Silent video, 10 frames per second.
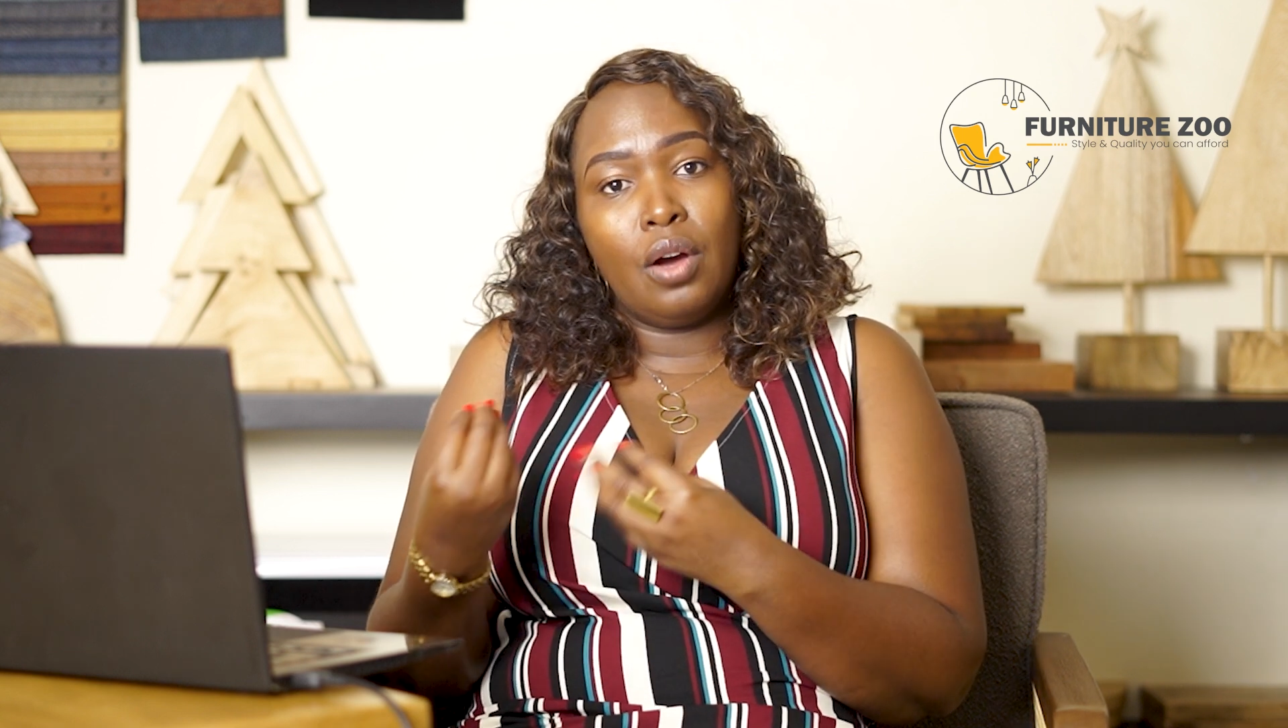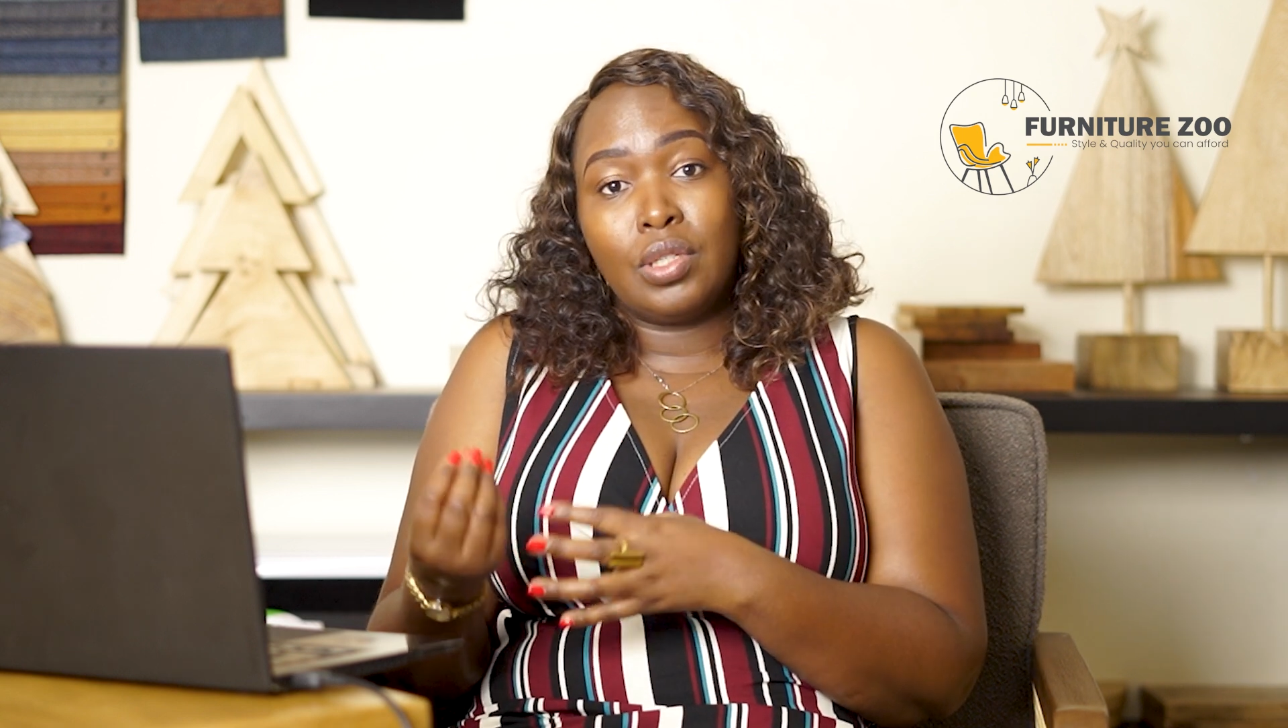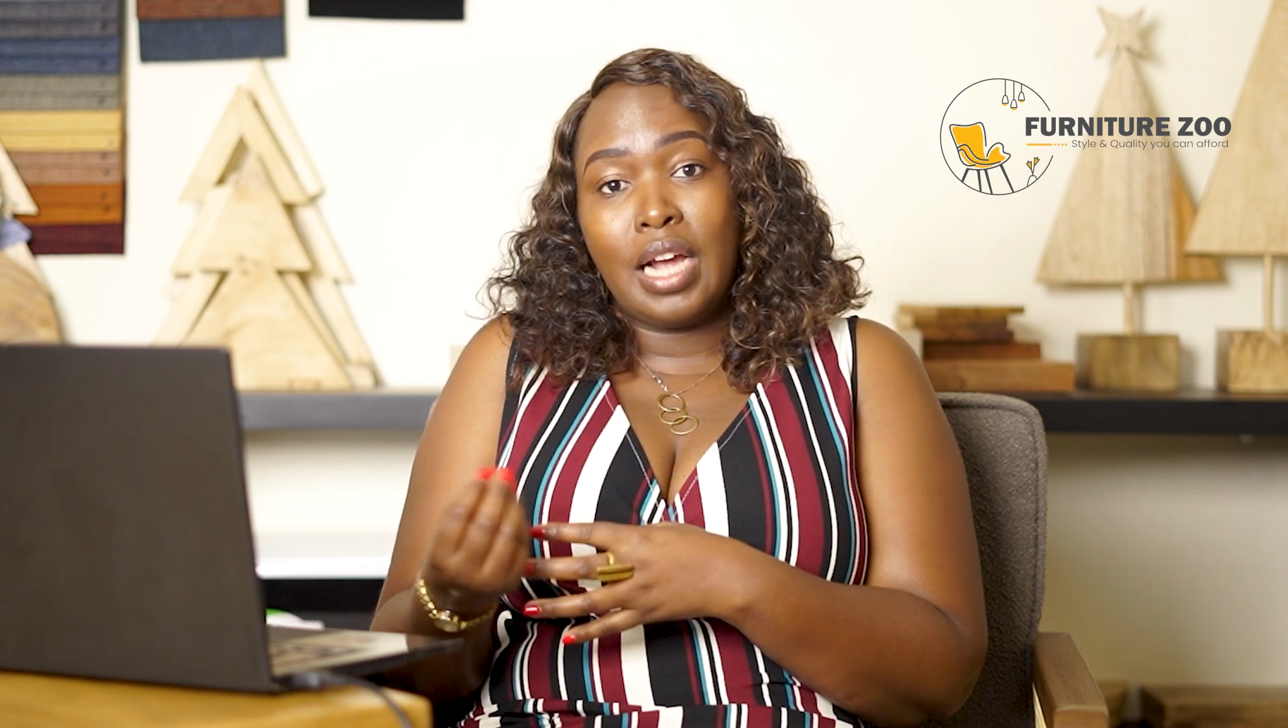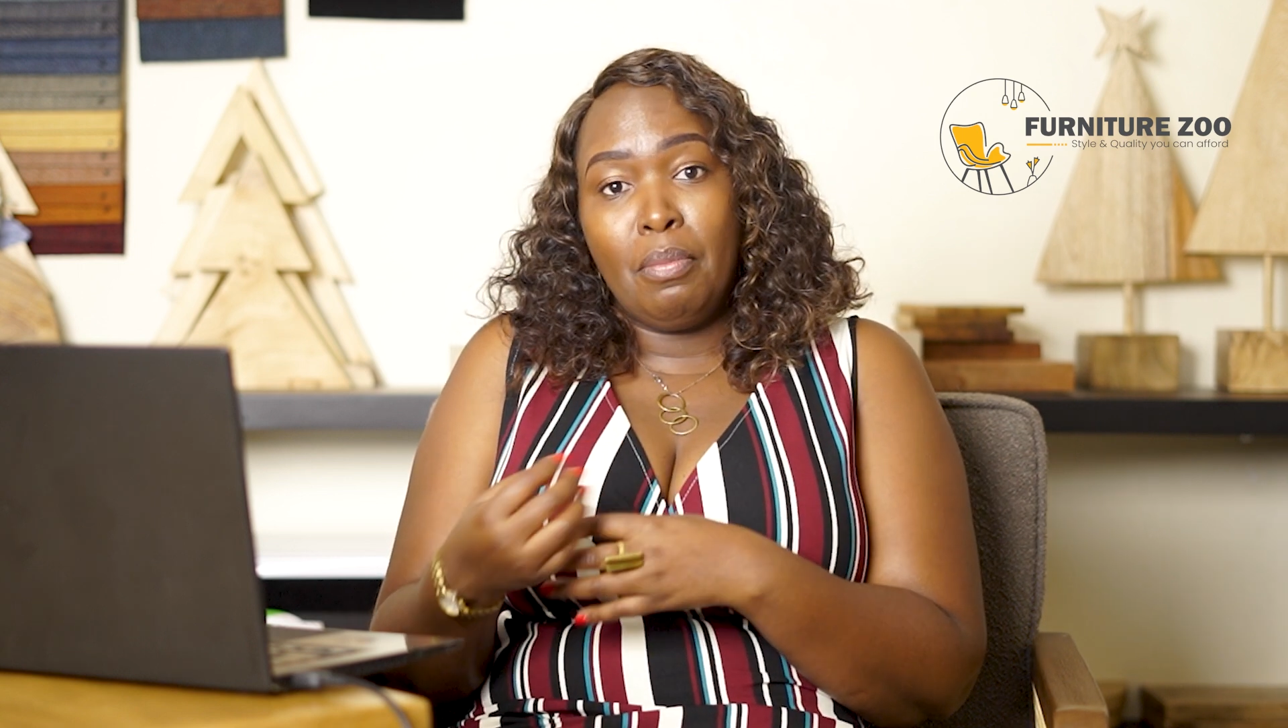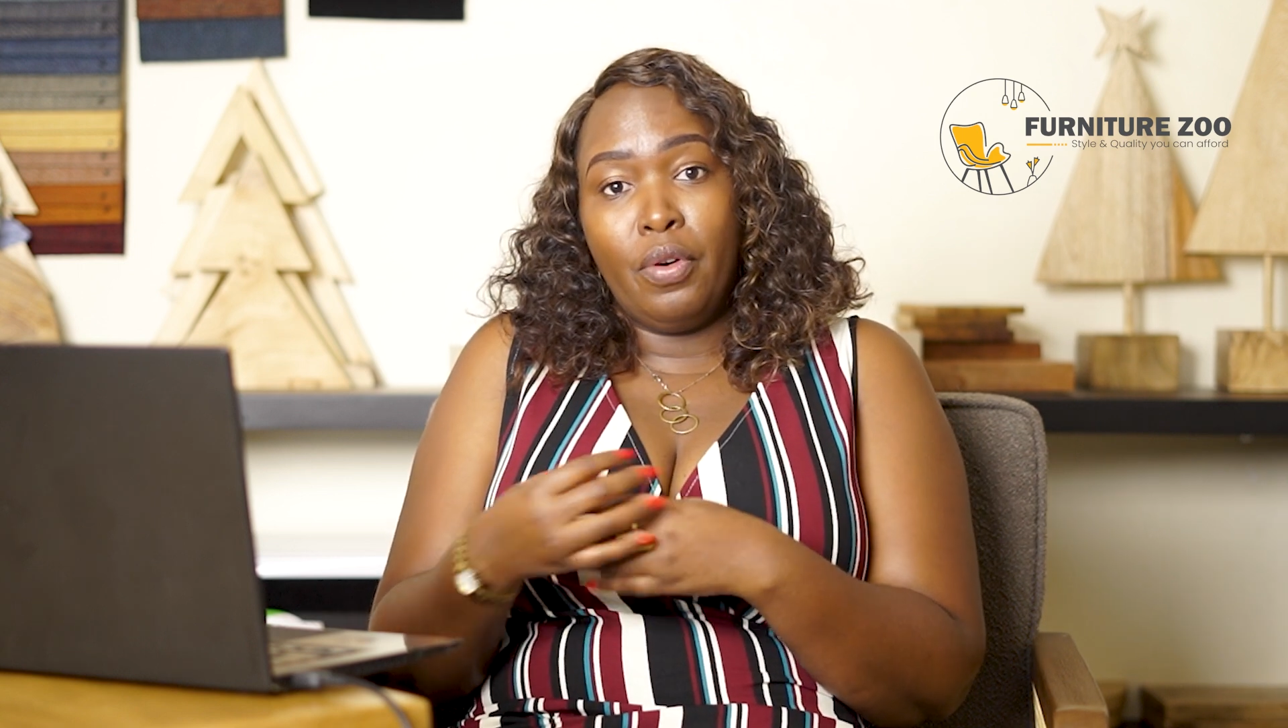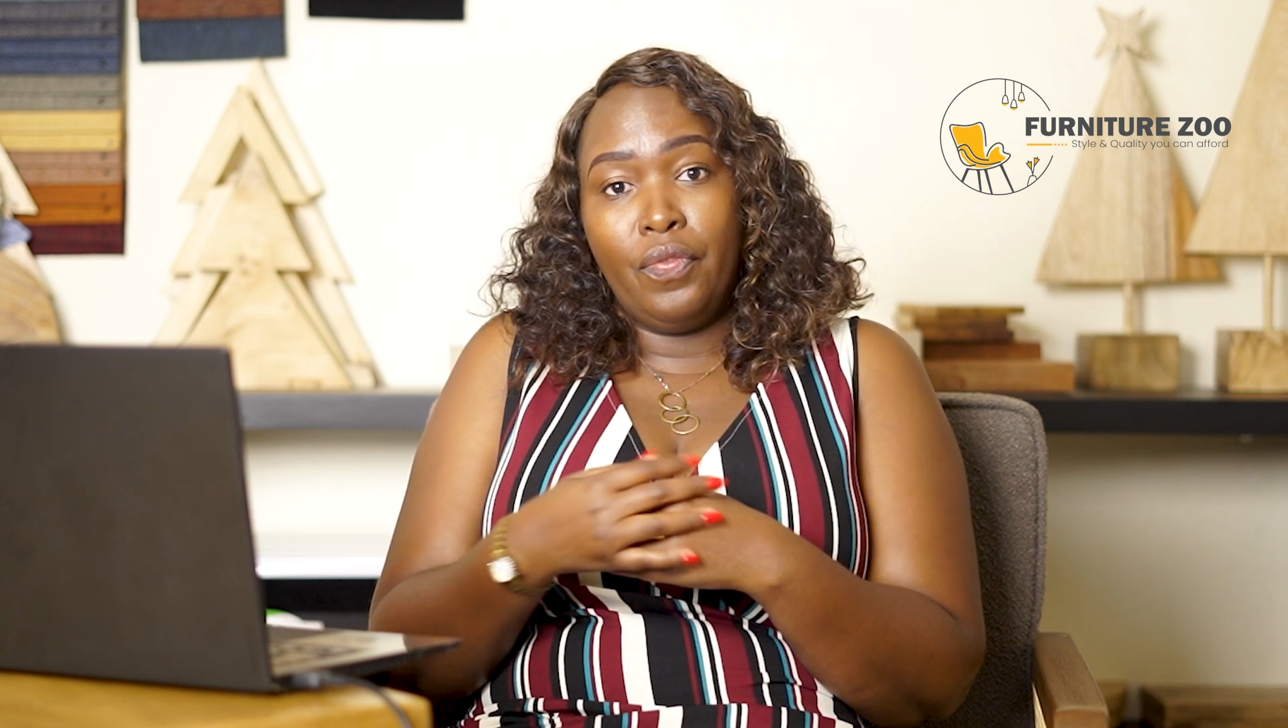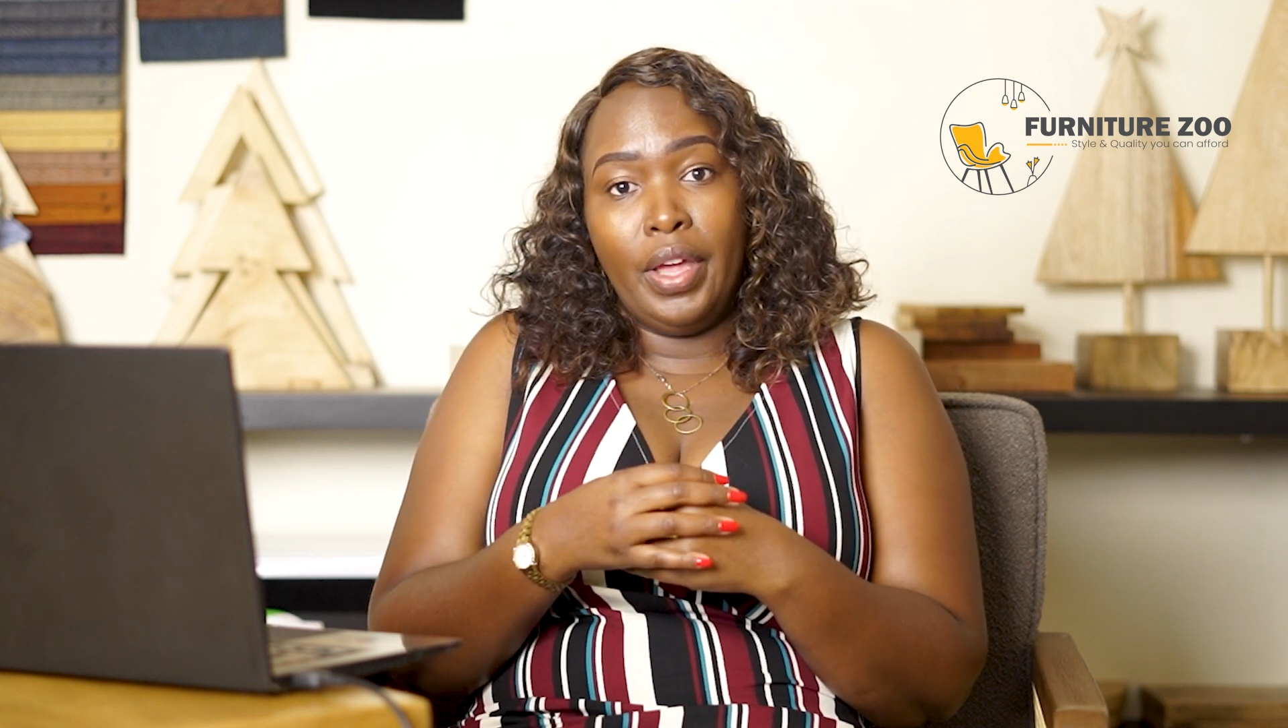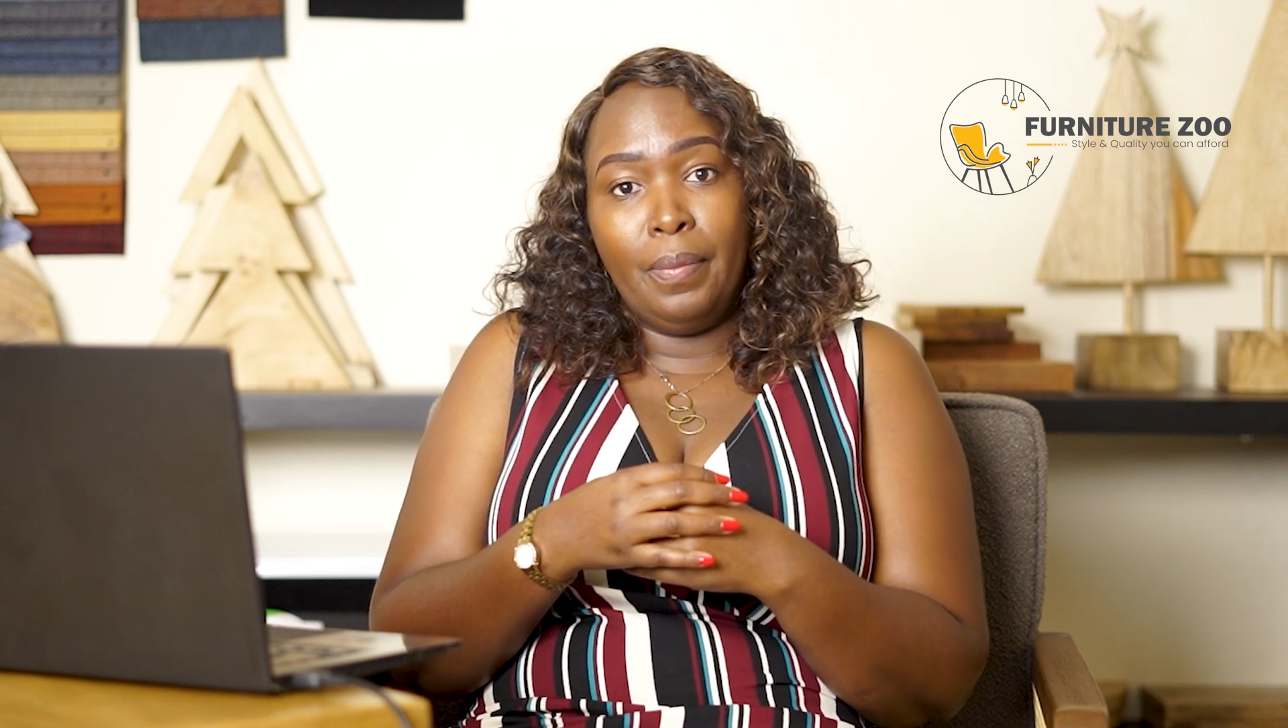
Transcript: outcome of